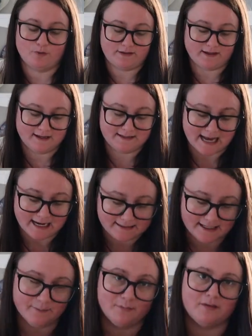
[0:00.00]
with the
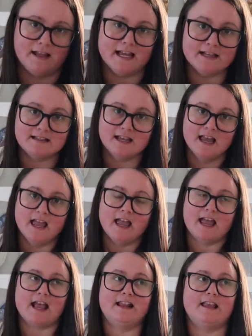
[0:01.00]
exact same plates
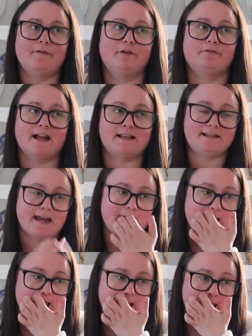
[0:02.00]
and they were red
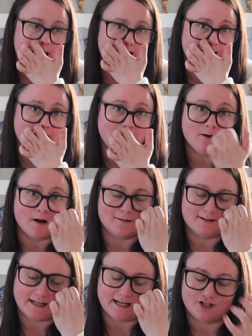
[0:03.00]
tag at two
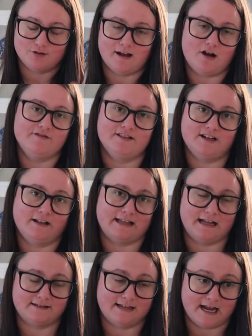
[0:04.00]
dollars each so I obviously got
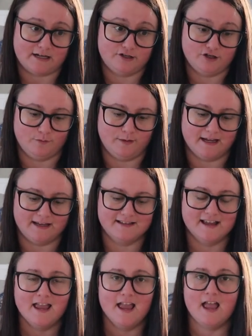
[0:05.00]
that stack too because
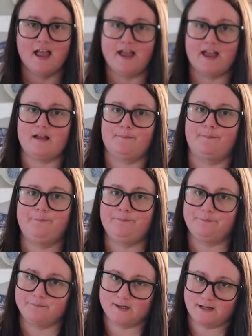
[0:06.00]

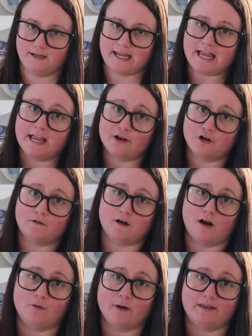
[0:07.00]
can't go
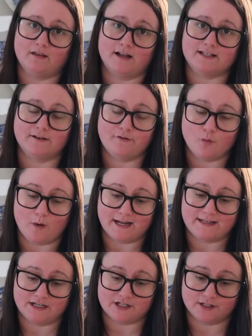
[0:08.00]
wrong with lots of
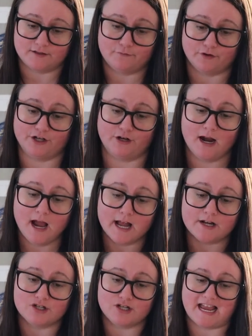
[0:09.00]
white dishes for your
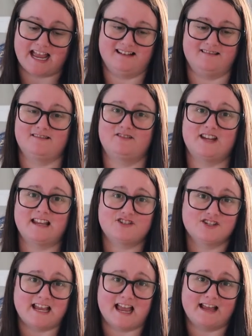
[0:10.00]
hutch and it's
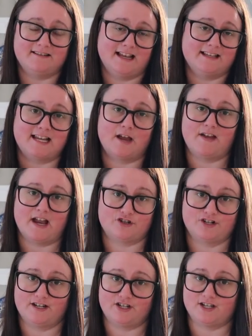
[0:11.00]
just nice to have
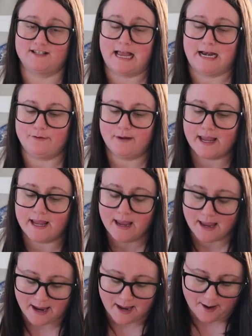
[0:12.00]
extra dishes anyway
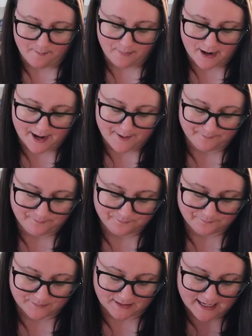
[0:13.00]
but
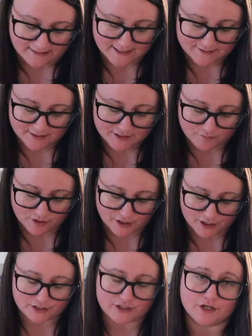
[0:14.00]
yeah these ones
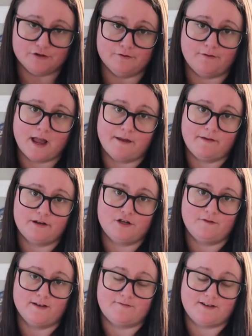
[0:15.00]
were two
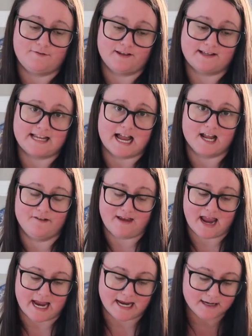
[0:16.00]
250 for the stack of
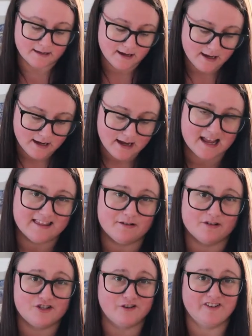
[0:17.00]
eight and they
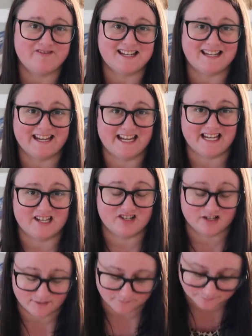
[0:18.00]
were 250
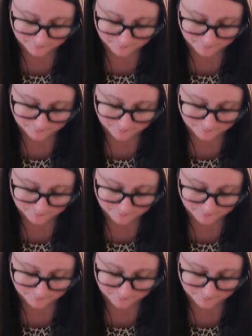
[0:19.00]
each